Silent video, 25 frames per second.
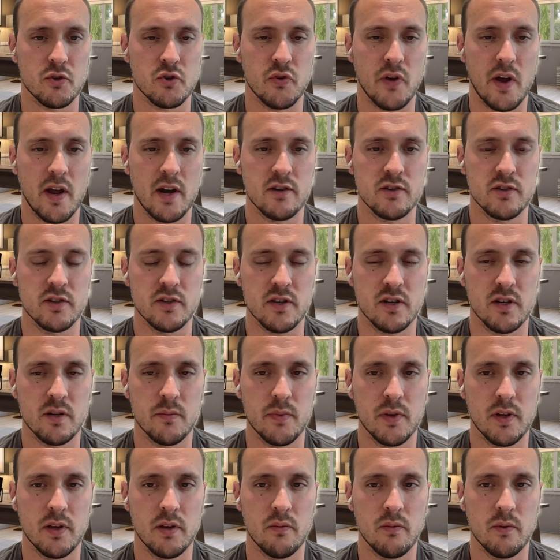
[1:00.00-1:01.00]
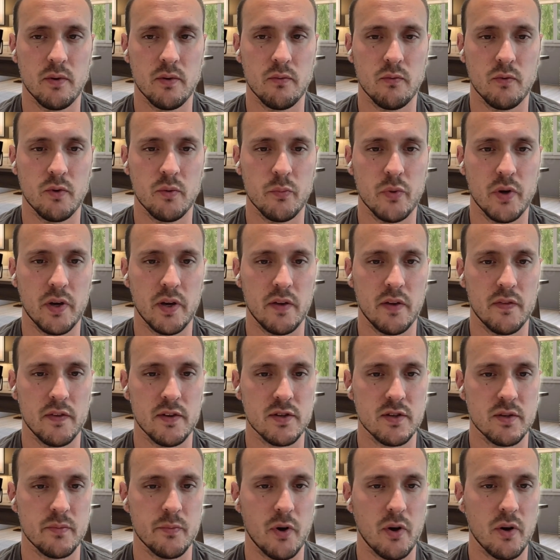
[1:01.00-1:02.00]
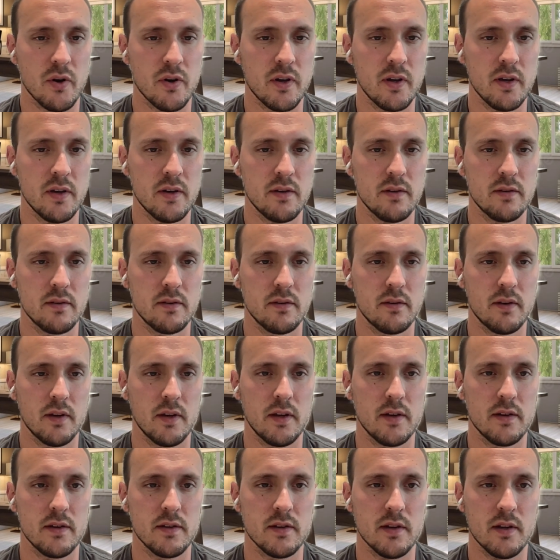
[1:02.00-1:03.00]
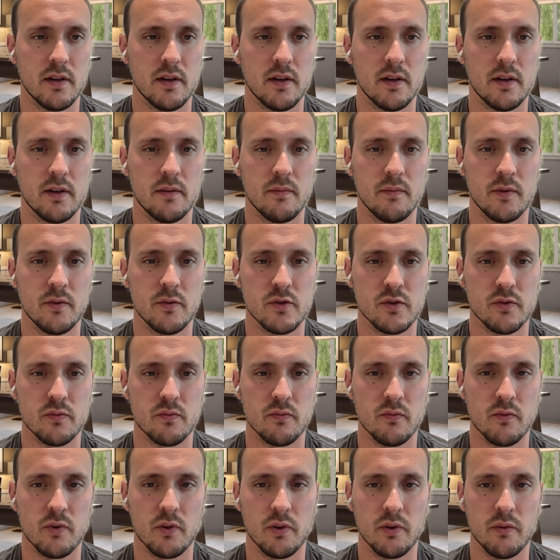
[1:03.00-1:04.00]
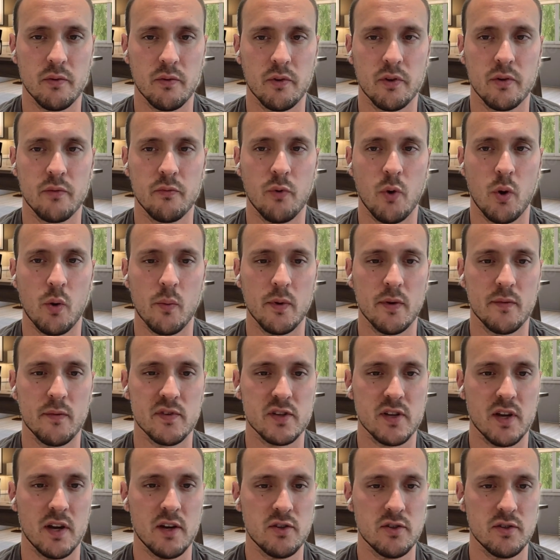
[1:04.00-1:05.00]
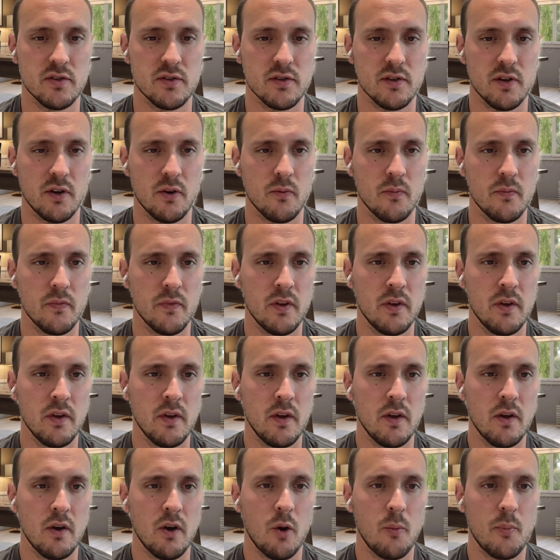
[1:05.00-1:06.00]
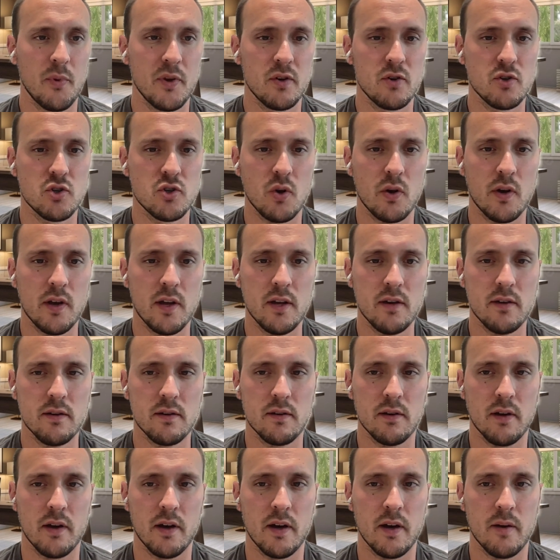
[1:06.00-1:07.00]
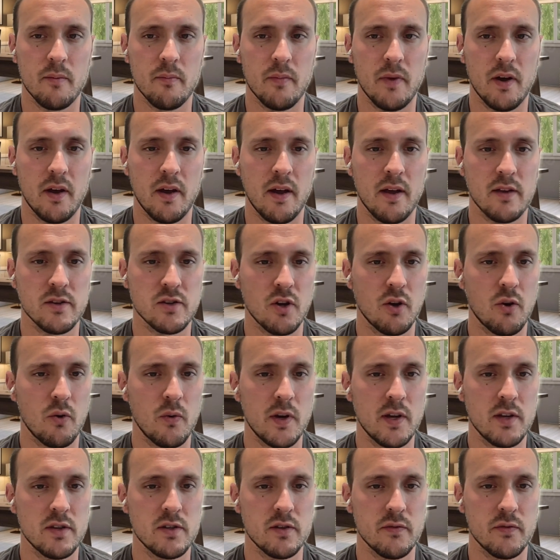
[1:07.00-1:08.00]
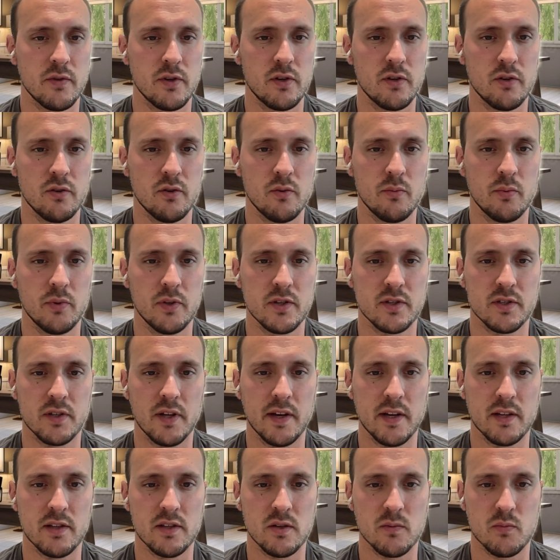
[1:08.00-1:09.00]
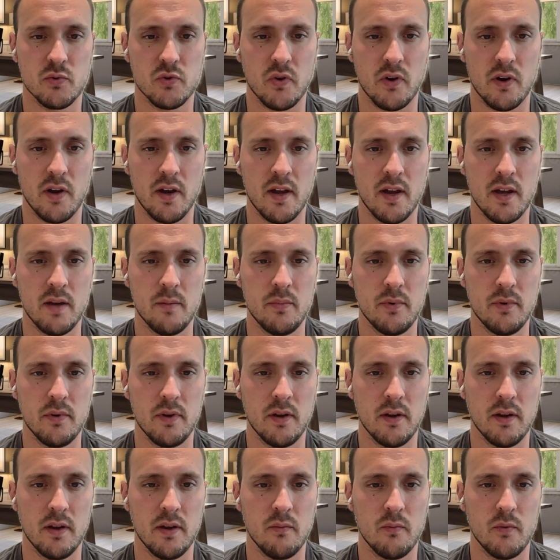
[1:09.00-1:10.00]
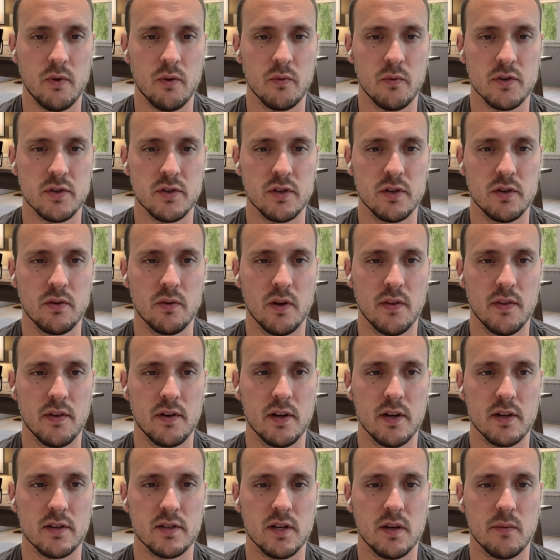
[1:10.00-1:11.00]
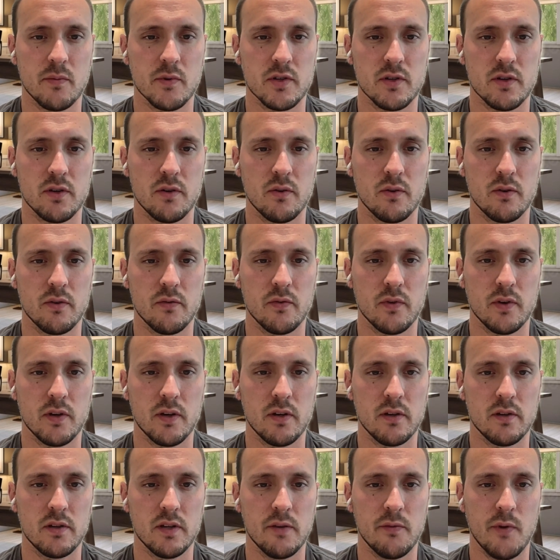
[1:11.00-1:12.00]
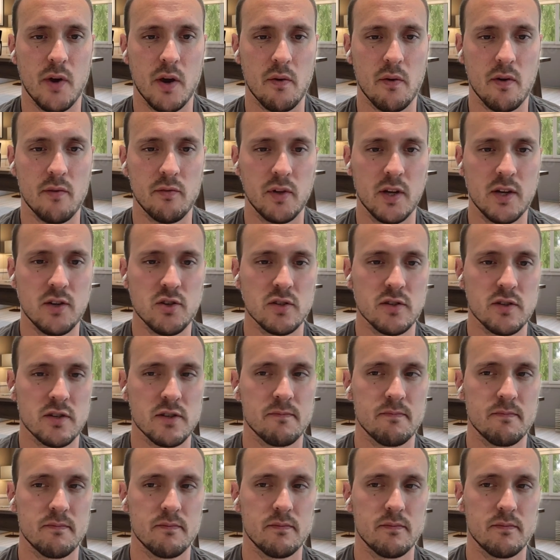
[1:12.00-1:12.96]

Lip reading: strategy is going to be when bringing this to market, and it was a really, really informative discussion. So hope you enjoy it. As always, if you do, please like and subscribe, and we will see you on the next episode of DeFi Revelations.